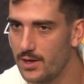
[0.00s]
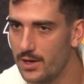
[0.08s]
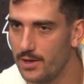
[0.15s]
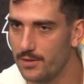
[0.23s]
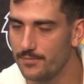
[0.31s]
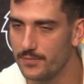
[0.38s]

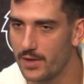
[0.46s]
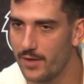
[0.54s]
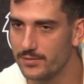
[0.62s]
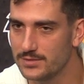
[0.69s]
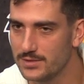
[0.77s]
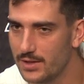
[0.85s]
and
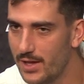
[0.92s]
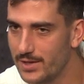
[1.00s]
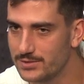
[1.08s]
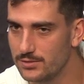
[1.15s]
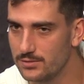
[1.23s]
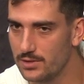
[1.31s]
obviously the
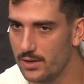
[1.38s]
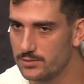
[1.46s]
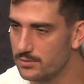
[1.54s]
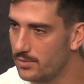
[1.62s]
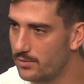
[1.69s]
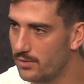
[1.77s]
last two
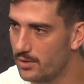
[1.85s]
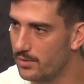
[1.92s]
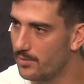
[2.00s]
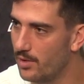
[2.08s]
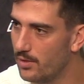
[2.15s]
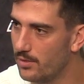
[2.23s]
games we've been running
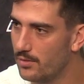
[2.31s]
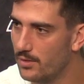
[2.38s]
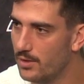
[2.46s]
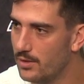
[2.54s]
the ball